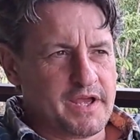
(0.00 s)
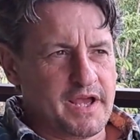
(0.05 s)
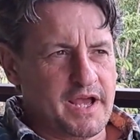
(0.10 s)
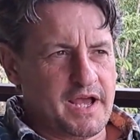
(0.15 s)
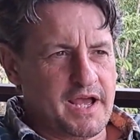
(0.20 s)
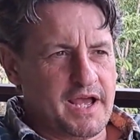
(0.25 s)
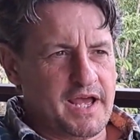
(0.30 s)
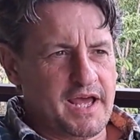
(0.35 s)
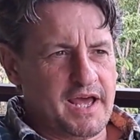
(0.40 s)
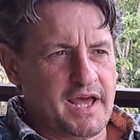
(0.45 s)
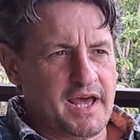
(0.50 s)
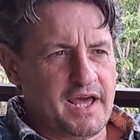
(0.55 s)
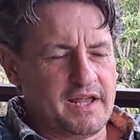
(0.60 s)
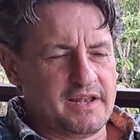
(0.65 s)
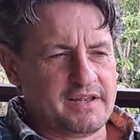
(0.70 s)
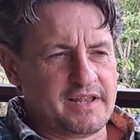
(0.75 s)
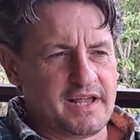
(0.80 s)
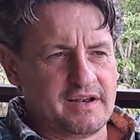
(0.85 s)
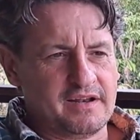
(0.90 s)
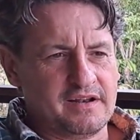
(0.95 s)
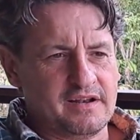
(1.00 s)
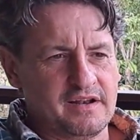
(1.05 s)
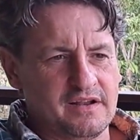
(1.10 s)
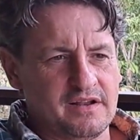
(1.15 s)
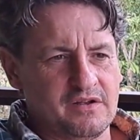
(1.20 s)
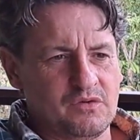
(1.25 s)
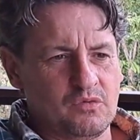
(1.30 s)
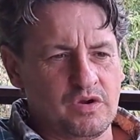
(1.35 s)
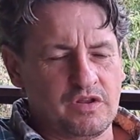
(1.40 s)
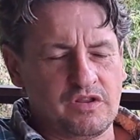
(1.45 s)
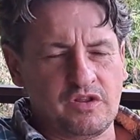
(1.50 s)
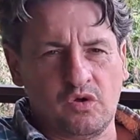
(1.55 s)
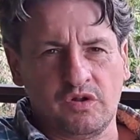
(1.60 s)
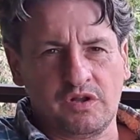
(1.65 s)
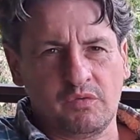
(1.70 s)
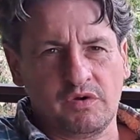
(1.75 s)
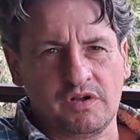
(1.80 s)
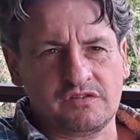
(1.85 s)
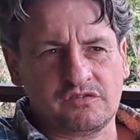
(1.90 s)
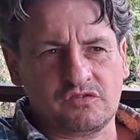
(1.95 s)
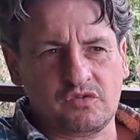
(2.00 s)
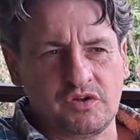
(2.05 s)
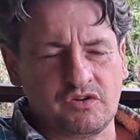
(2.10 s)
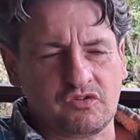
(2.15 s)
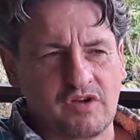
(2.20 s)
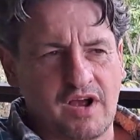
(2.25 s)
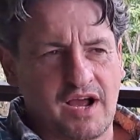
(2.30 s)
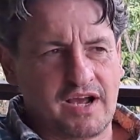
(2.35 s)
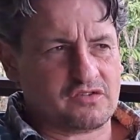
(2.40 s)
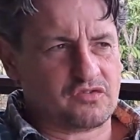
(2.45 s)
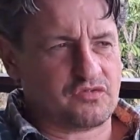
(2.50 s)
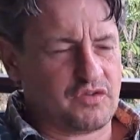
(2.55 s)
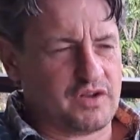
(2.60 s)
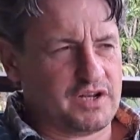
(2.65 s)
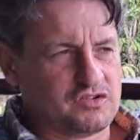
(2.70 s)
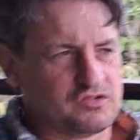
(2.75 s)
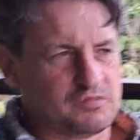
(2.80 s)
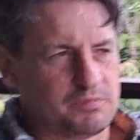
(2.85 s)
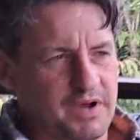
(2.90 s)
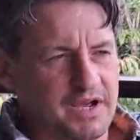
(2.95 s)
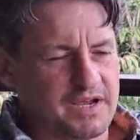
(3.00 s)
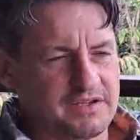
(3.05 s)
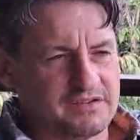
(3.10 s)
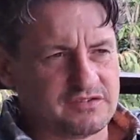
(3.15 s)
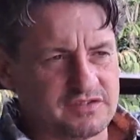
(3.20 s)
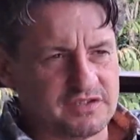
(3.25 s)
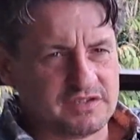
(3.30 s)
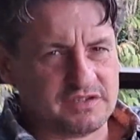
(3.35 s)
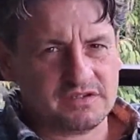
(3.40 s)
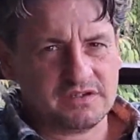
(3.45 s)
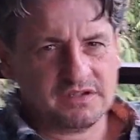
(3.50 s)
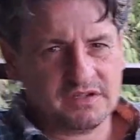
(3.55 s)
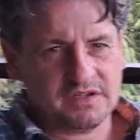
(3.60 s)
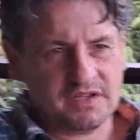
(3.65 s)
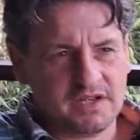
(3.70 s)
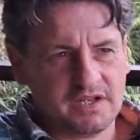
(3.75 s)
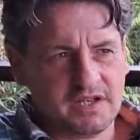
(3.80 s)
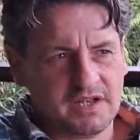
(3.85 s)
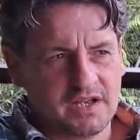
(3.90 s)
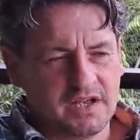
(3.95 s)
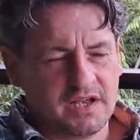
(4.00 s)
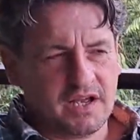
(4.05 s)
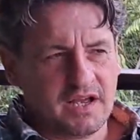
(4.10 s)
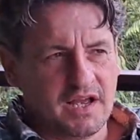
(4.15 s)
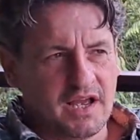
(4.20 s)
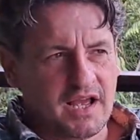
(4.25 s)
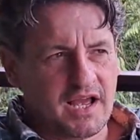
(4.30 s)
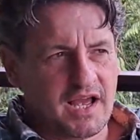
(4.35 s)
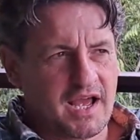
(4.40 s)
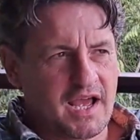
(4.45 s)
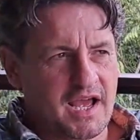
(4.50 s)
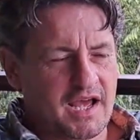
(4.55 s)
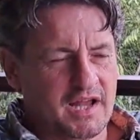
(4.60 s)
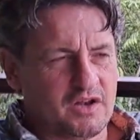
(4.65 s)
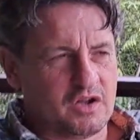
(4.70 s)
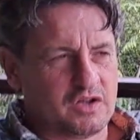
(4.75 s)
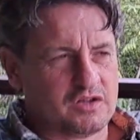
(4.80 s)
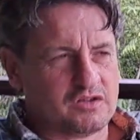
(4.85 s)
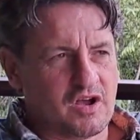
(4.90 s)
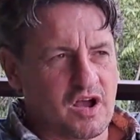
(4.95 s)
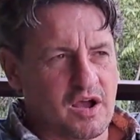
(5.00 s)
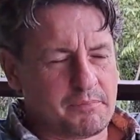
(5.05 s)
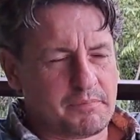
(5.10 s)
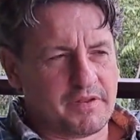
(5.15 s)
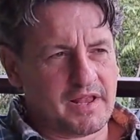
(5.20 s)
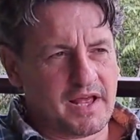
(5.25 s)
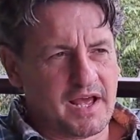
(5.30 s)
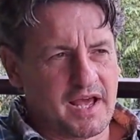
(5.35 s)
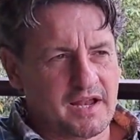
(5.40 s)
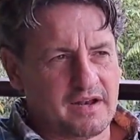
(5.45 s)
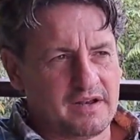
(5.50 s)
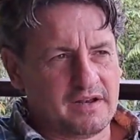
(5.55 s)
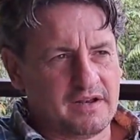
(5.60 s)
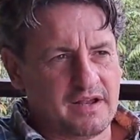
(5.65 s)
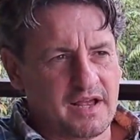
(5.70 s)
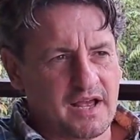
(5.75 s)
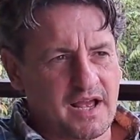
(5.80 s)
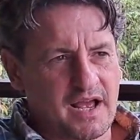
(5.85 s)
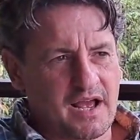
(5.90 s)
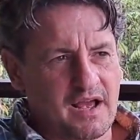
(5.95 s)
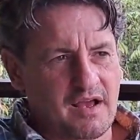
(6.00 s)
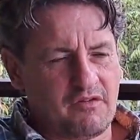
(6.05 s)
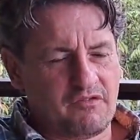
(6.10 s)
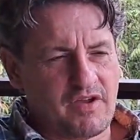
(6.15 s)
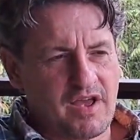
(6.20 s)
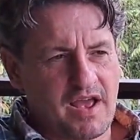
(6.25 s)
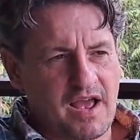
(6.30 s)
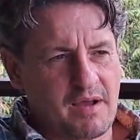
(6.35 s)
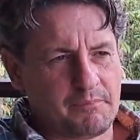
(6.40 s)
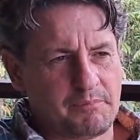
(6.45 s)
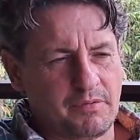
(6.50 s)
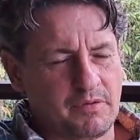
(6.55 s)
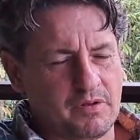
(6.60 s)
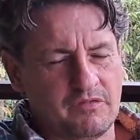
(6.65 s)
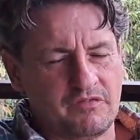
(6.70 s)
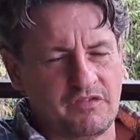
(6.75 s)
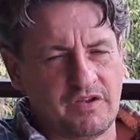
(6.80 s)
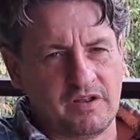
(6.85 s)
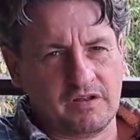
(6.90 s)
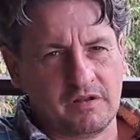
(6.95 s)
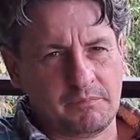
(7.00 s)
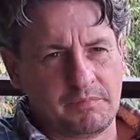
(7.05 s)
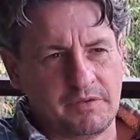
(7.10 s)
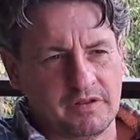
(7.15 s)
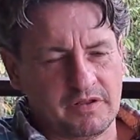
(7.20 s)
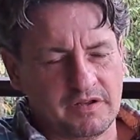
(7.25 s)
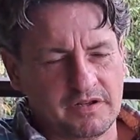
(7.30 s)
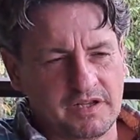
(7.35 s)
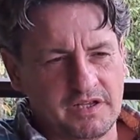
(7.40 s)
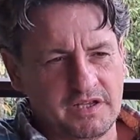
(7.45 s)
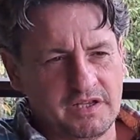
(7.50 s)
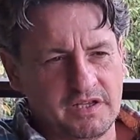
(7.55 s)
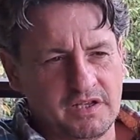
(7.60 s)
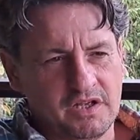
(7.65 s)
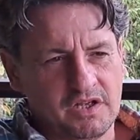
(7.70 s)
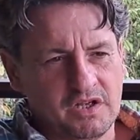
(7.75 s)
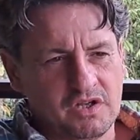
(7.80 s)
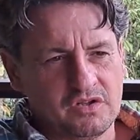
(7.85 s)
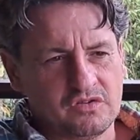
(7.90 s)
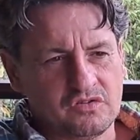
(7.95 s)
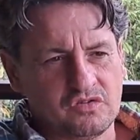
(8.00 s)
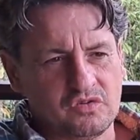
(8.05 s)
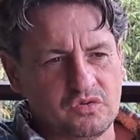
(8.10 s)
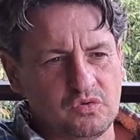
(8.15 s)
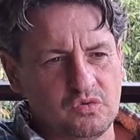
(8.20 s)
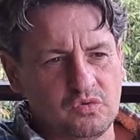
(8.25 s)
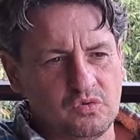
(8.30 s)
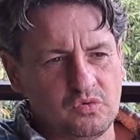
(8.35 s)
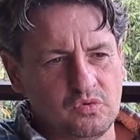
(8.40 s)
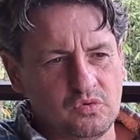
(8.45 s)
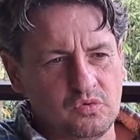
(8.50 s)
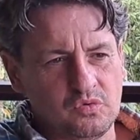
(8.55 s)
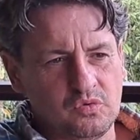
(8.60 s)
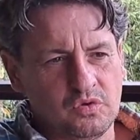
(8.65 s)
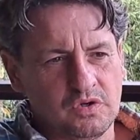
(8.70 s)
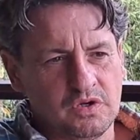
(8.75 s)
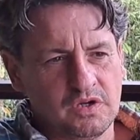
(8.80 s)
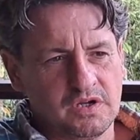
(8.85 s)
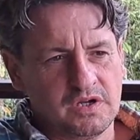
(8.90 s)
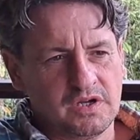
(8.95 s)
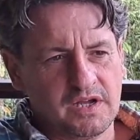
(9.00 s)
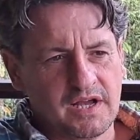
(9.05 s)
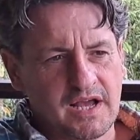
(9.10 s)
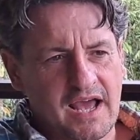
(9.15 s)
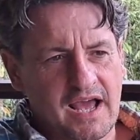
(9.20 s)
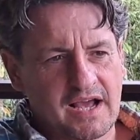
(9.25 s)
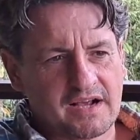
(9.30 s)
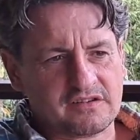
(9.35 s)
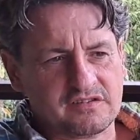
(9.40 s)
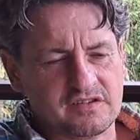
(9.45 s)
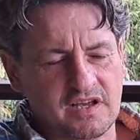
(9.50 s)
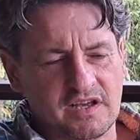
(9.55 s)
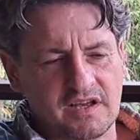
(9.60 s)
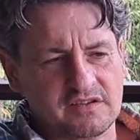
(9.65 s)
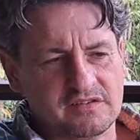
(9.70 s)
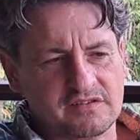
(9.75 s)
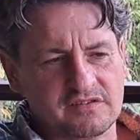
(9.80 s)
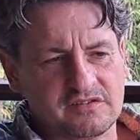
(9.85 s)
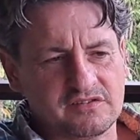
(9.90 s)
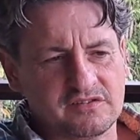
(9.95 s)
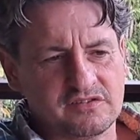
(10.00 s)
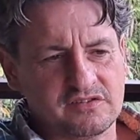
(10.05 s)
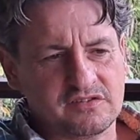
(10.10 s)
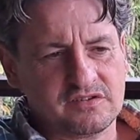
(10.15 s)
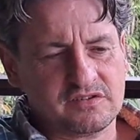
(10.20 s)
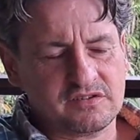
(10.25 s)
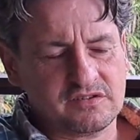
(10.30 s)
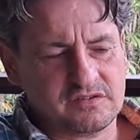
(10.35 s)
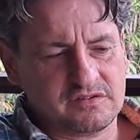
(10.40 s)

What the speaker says: that we're the only ones doing grass-finished bison, and on top of that have ample availability to access